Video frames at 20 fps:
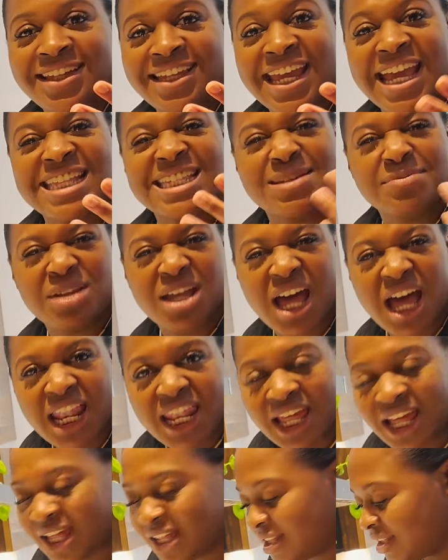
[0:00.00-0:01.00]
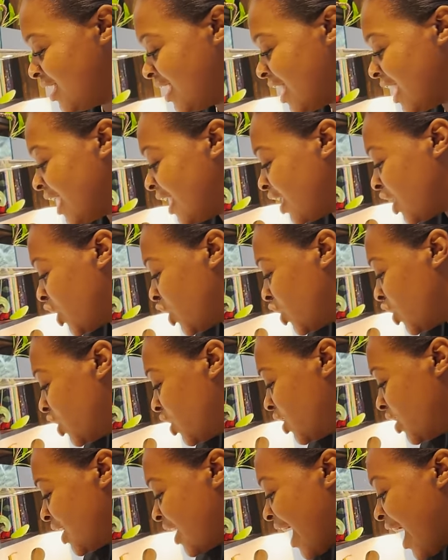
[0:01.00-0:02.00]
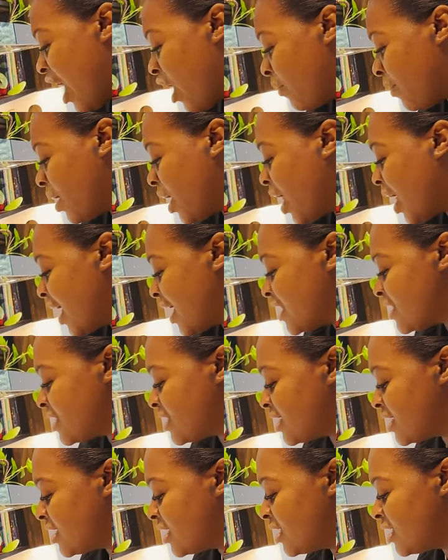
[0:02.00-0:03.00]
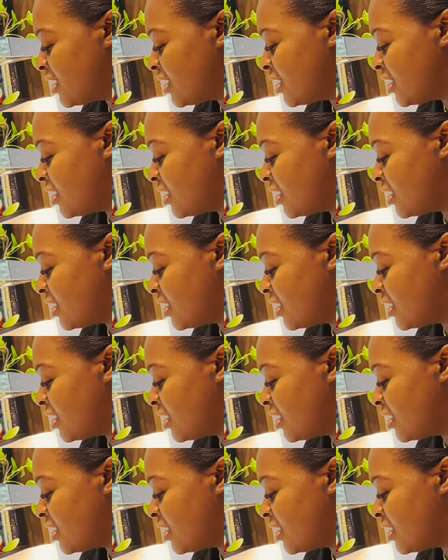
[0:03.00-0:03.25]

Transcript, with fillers: get some color, get a little caramelized. Lovely.